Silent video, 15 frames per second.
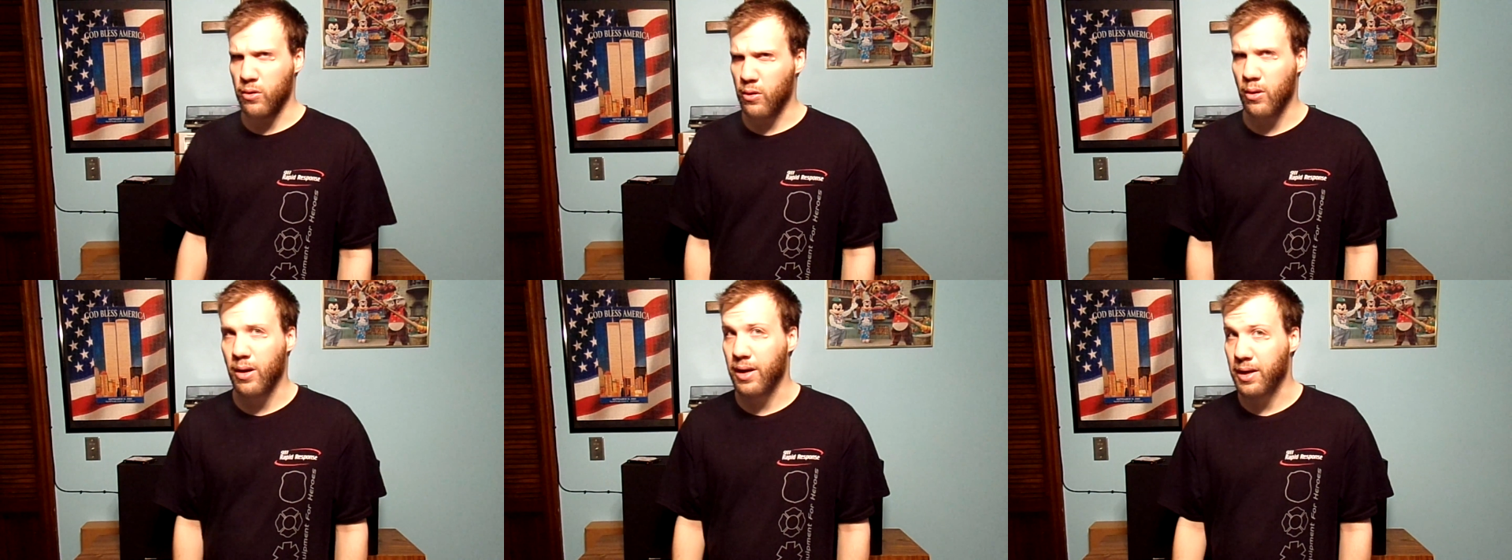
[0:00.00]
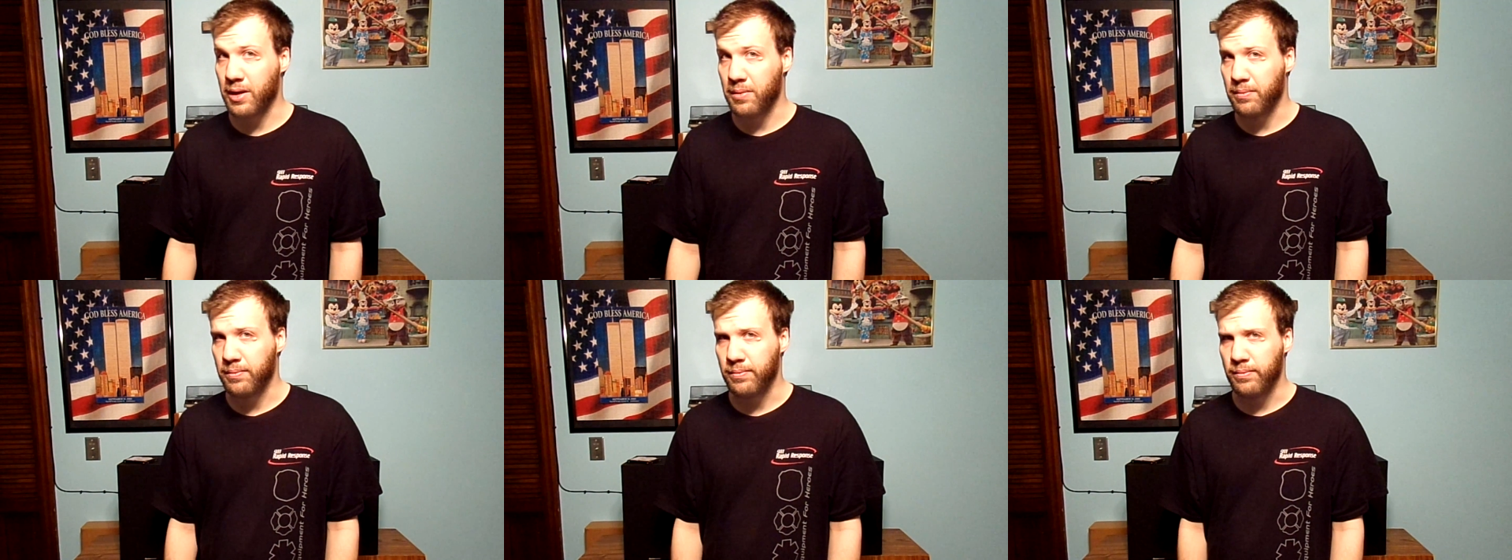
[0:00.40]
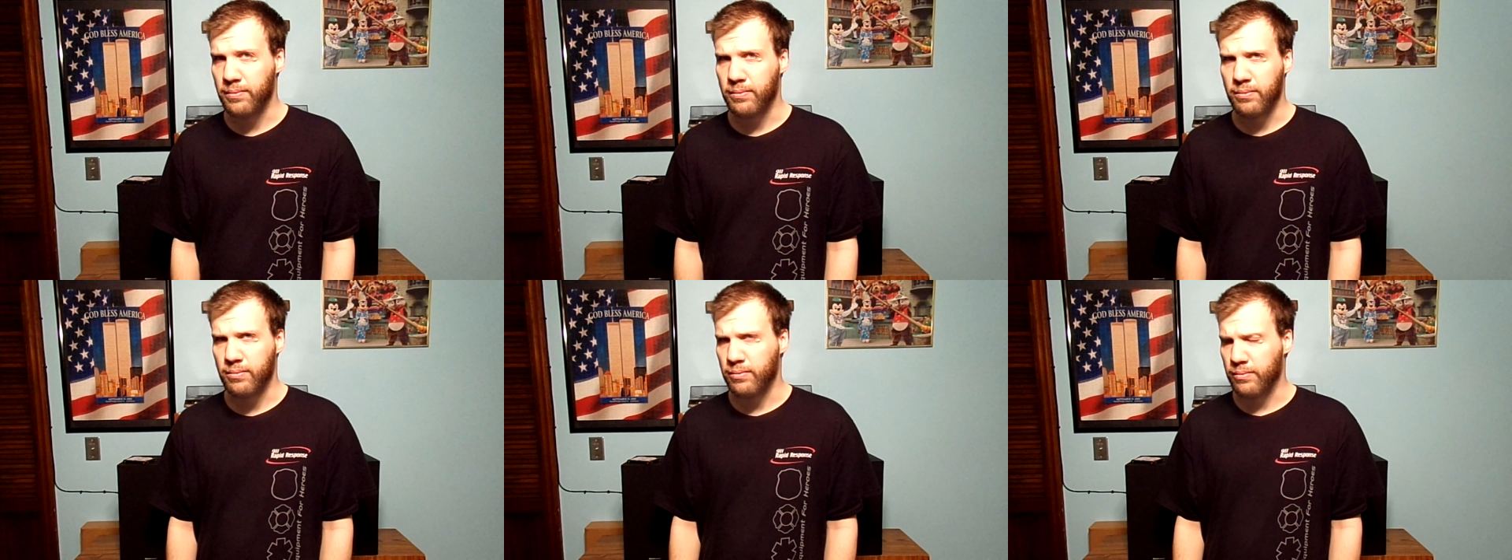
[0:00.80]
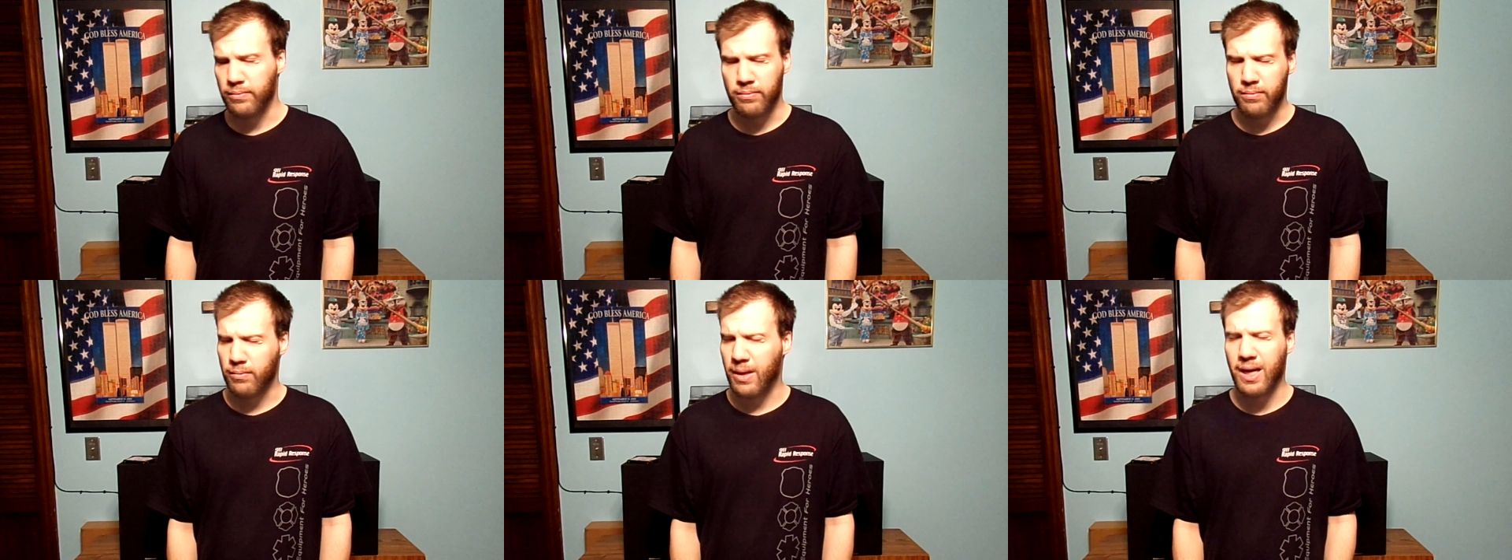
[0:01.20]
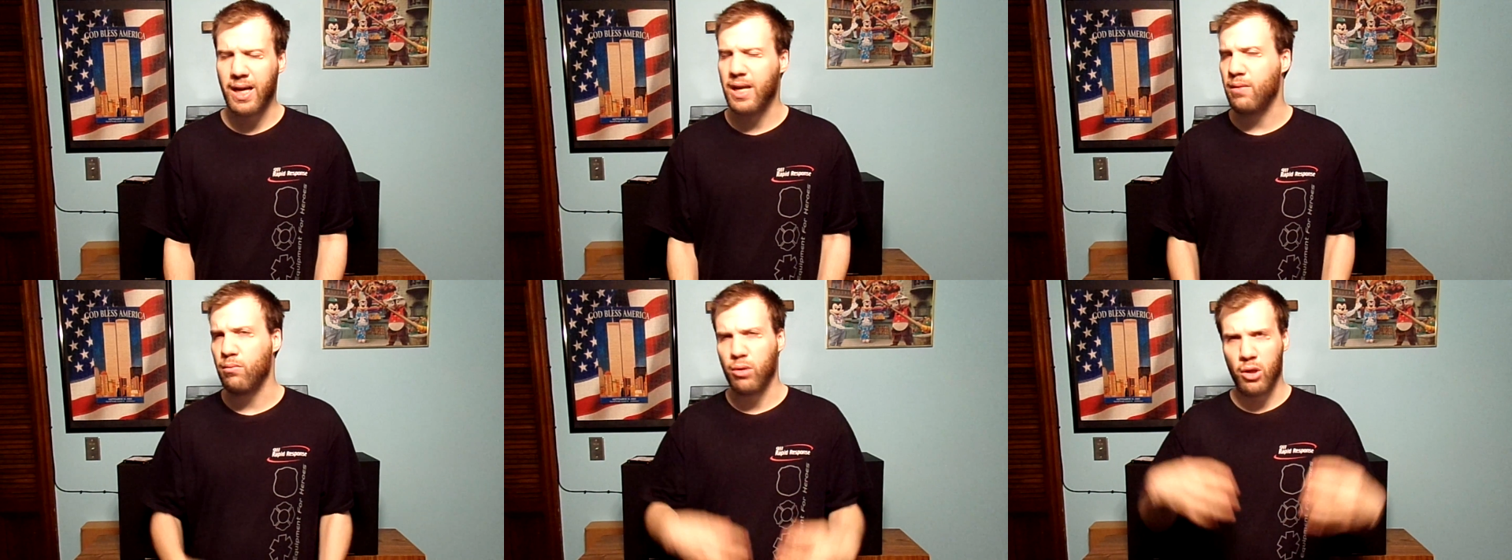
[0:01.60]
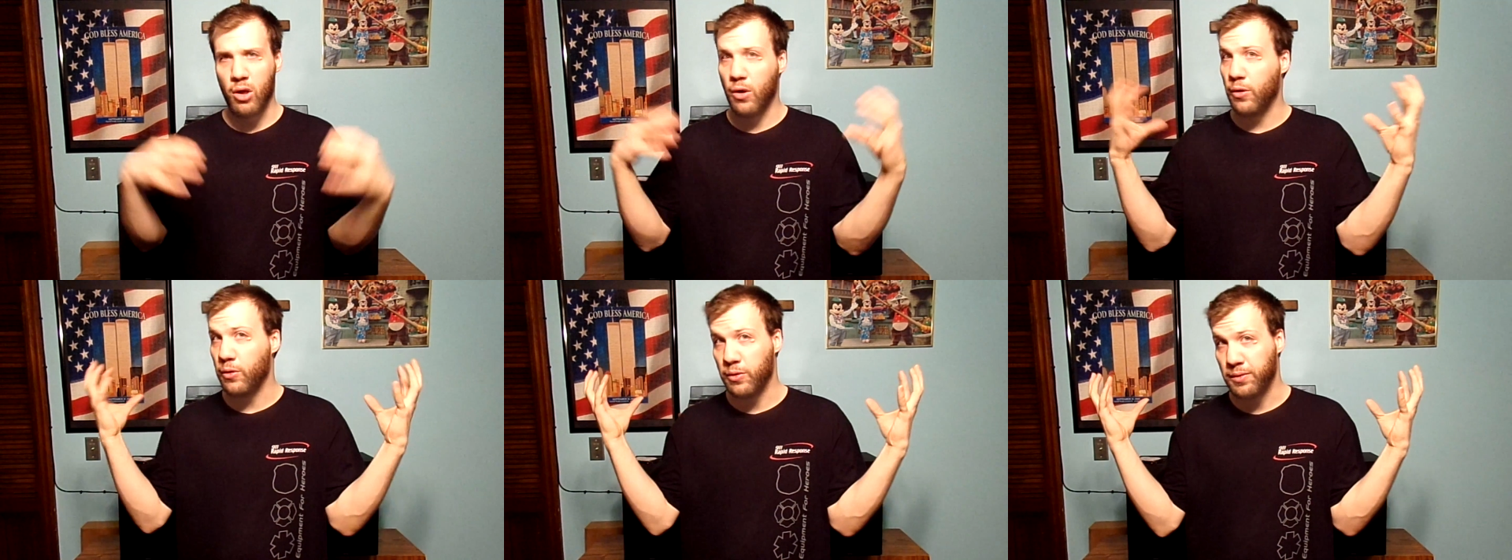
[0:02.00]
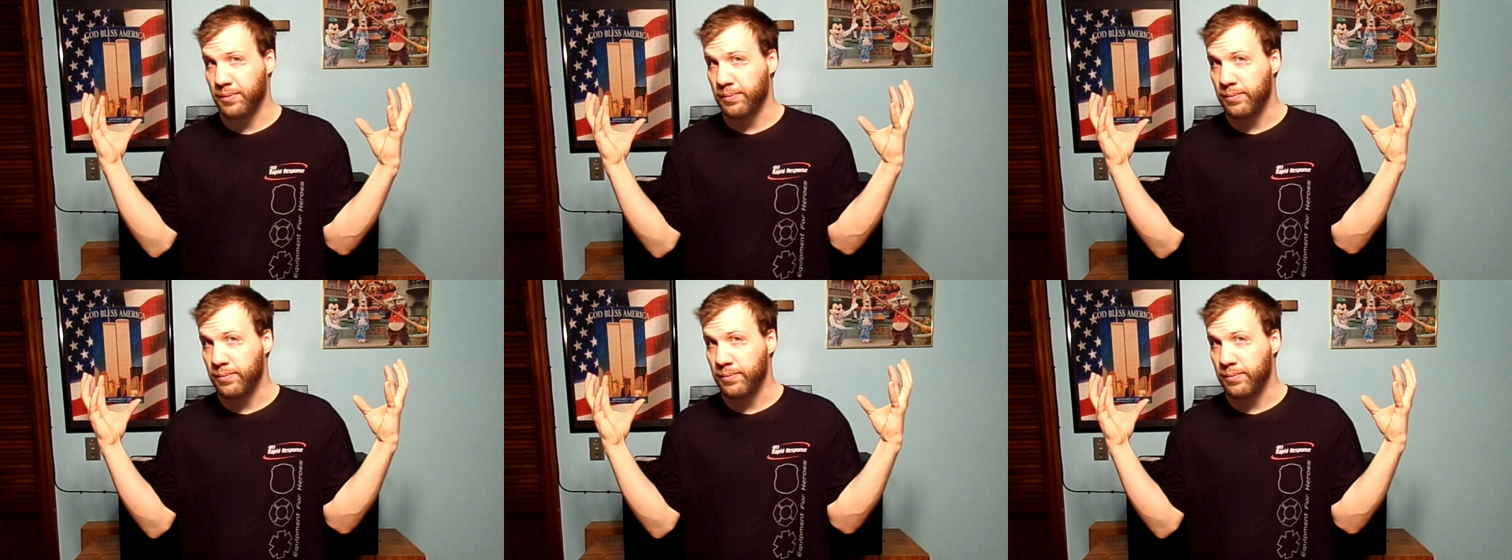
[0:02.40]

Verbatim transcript: away. Mind blown.